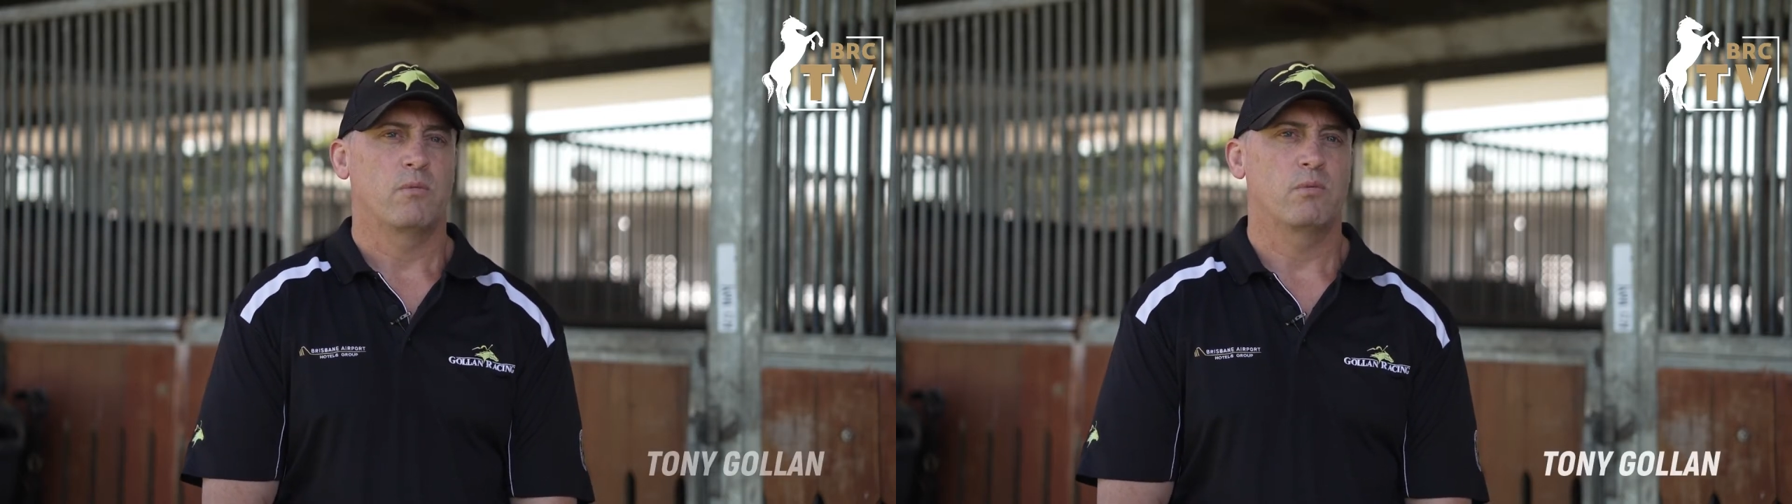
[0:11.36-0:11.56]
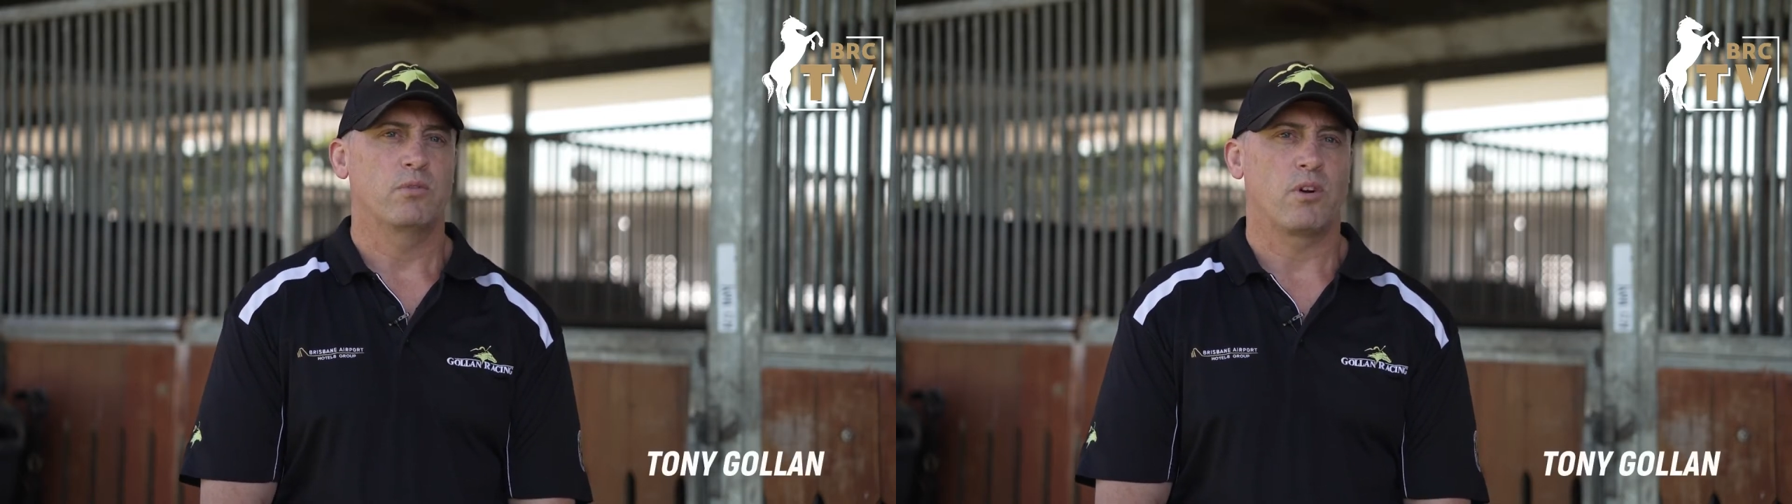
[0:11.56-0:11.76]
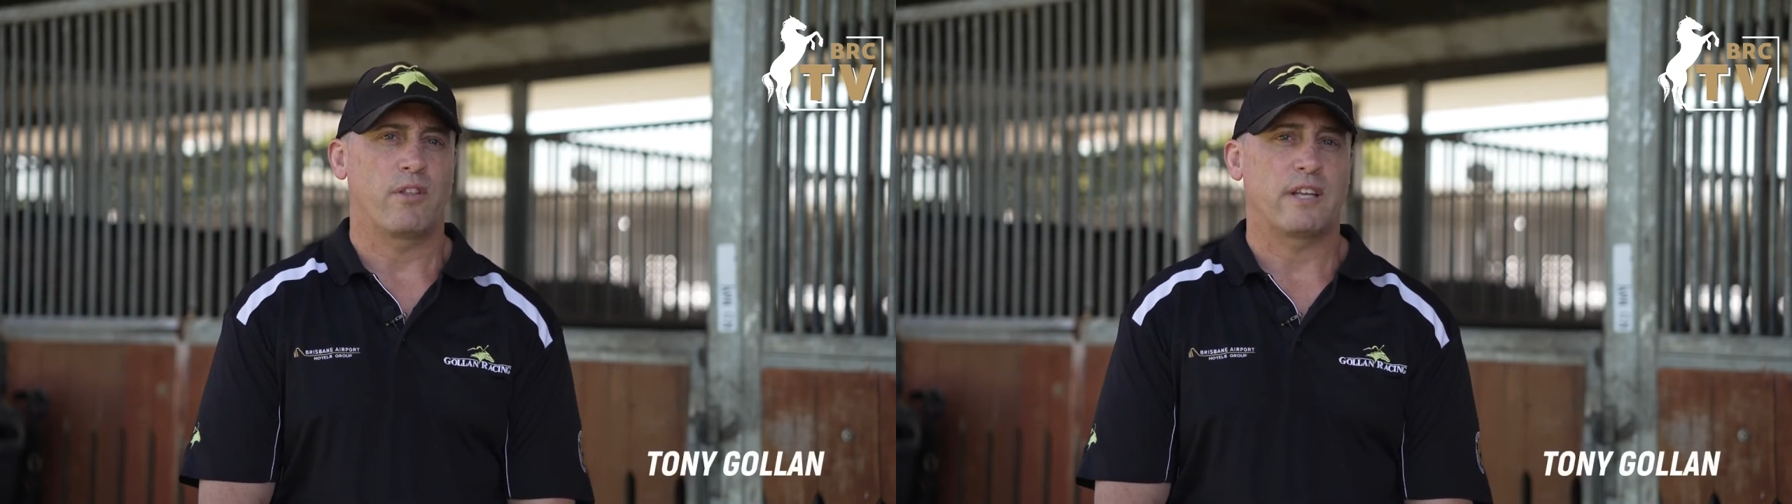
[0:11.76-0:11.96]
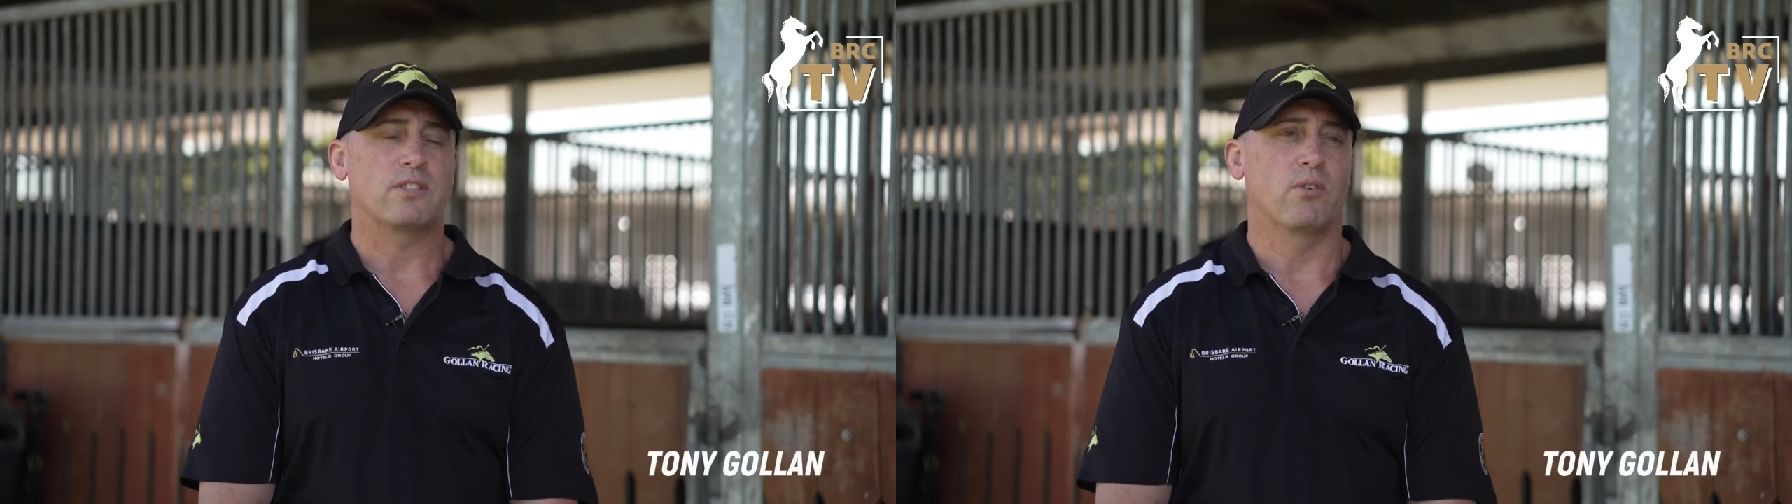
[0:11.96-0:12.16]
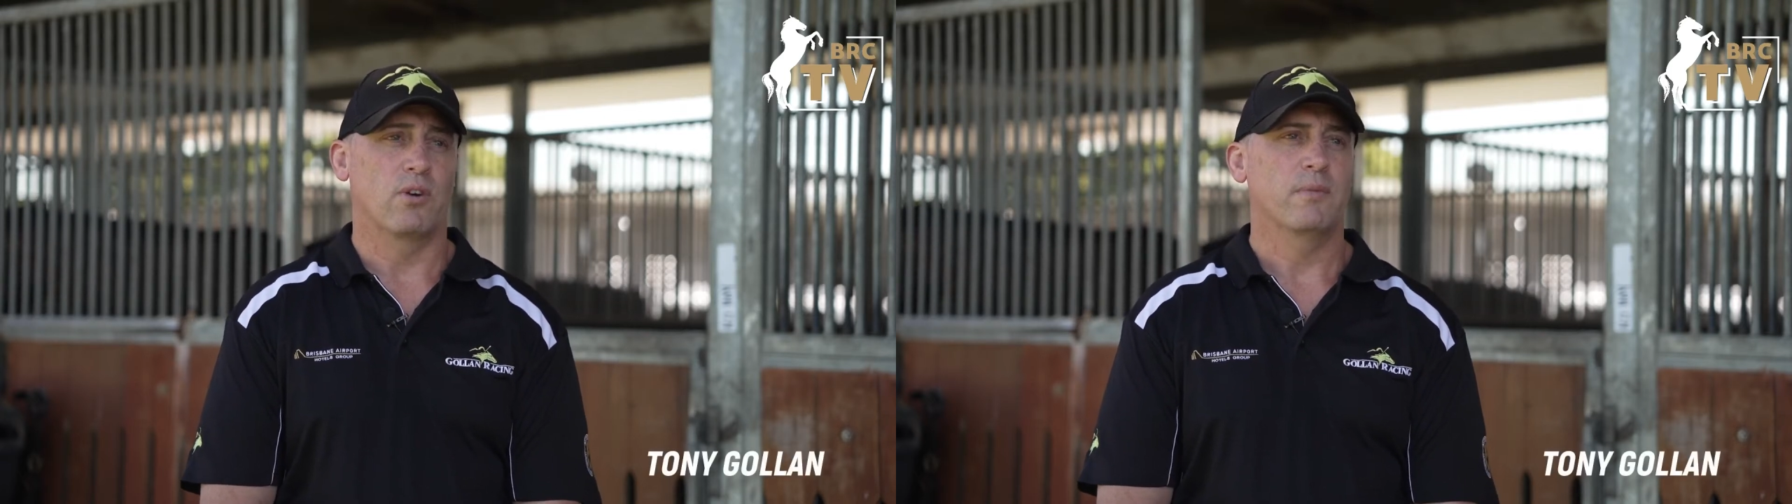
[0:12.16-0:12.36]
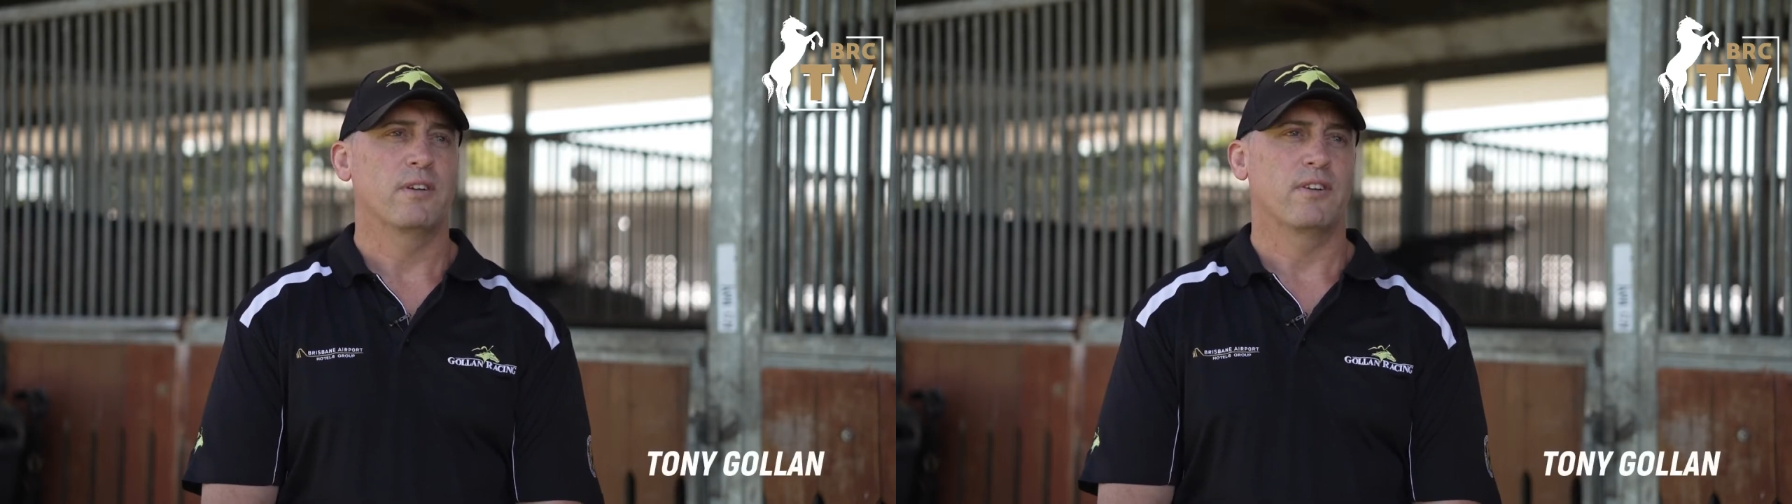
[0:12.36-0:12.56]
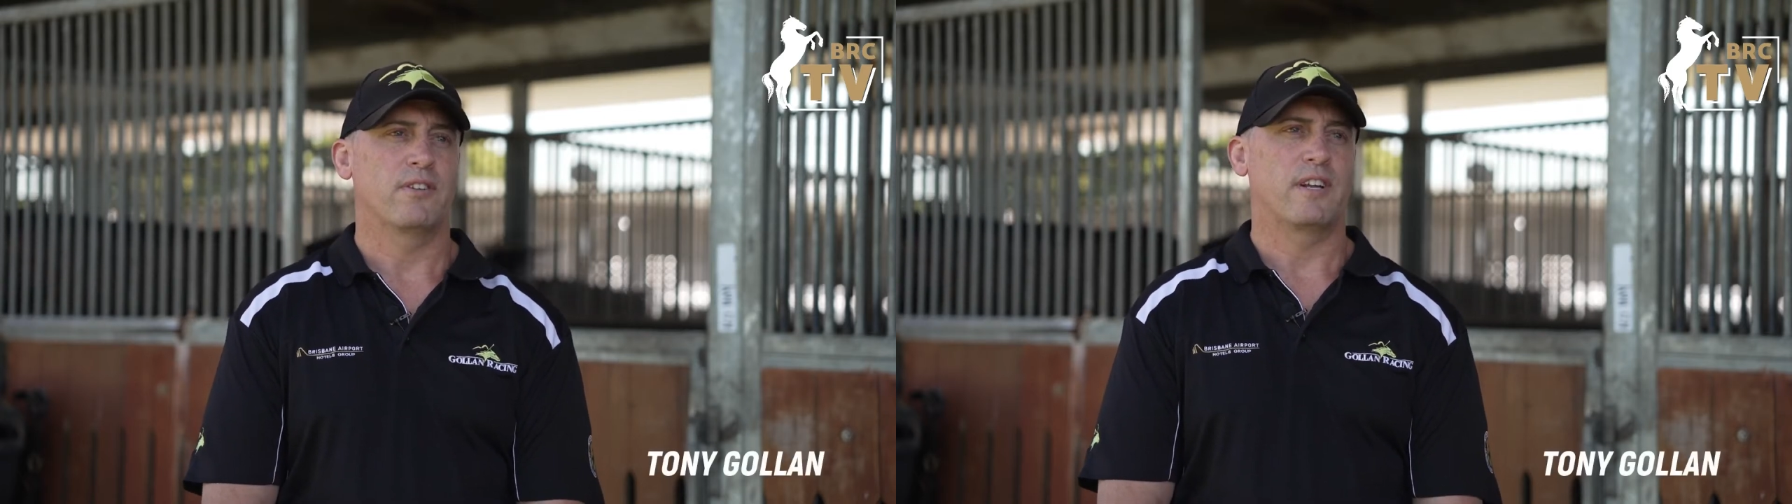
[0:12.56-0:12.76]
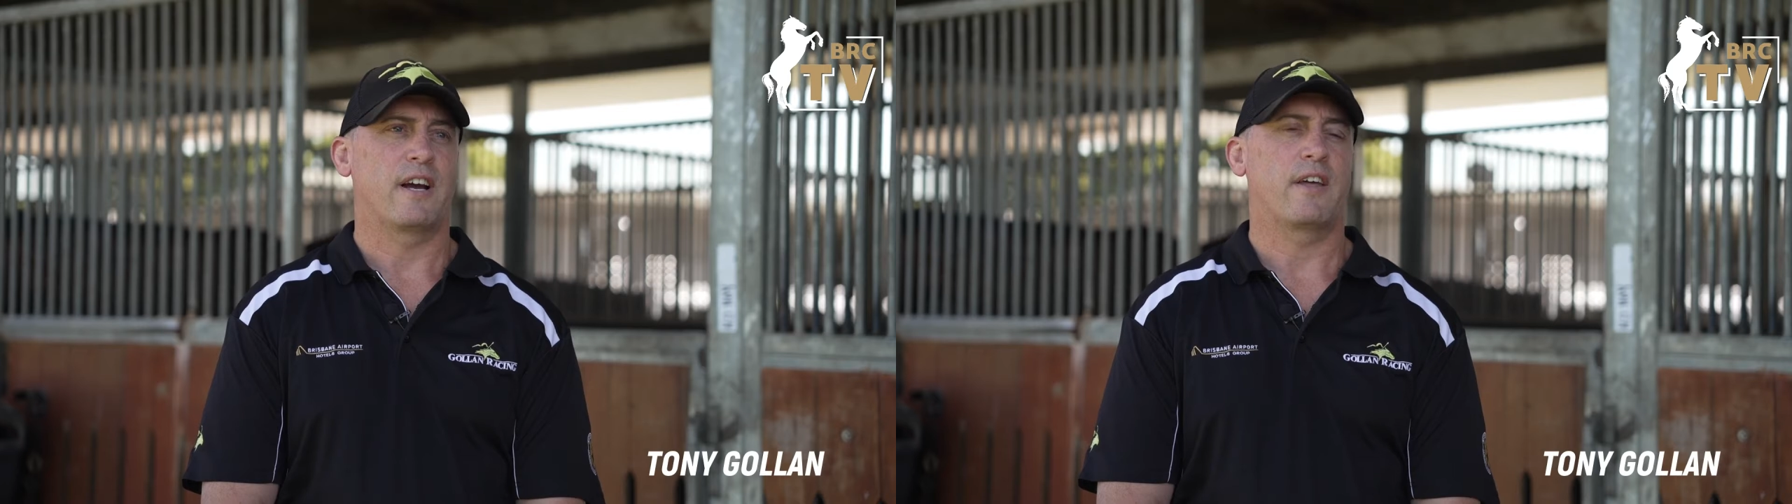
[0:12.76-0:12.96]
Well, not at that time, on
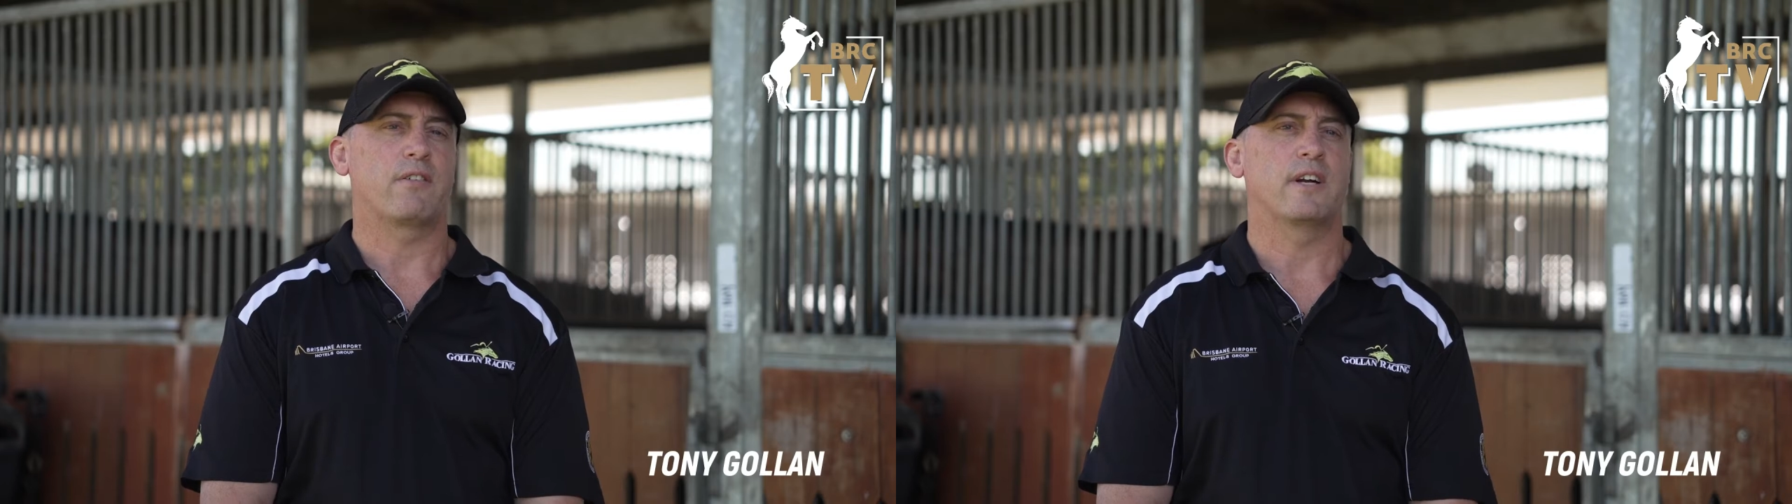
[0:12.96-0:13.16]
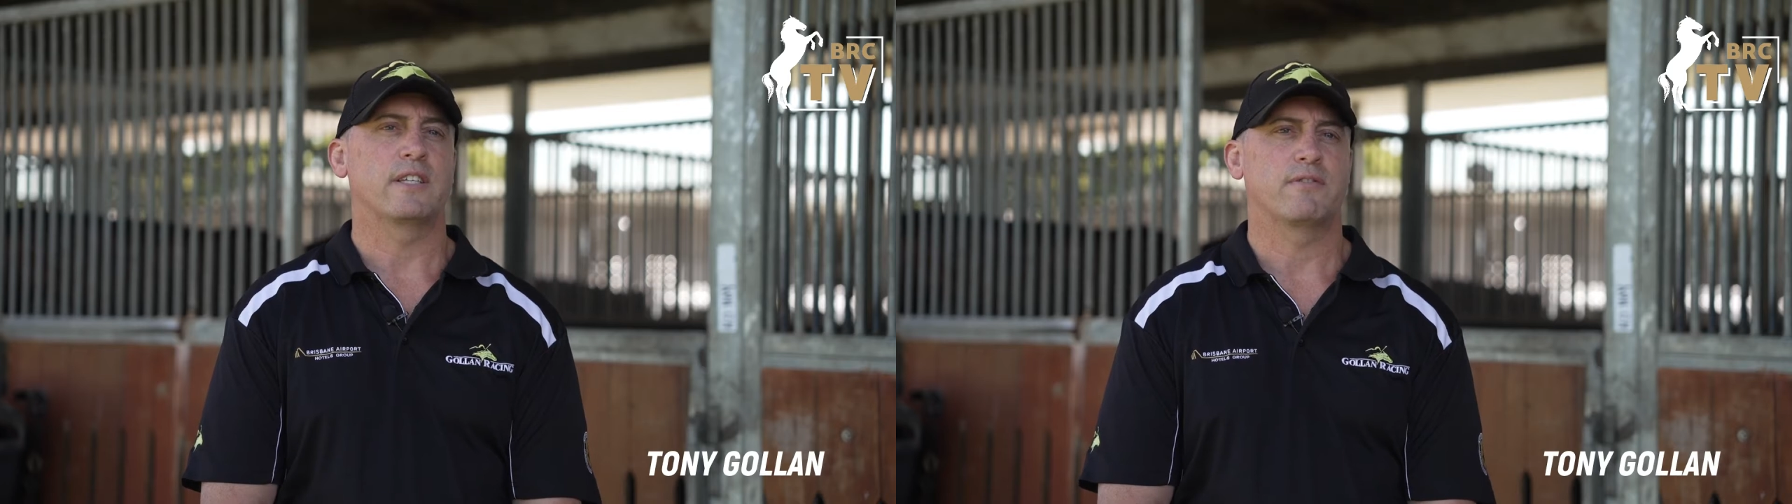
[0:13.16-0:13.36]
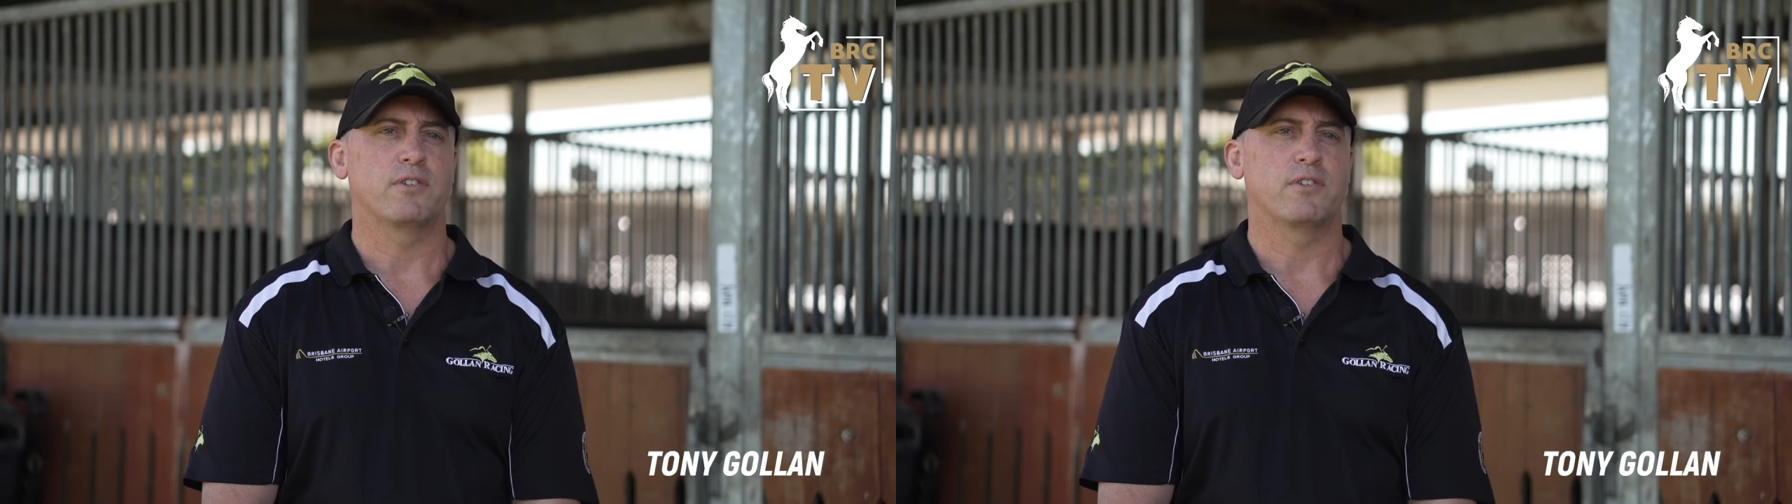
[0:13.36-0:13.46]
the day of that race.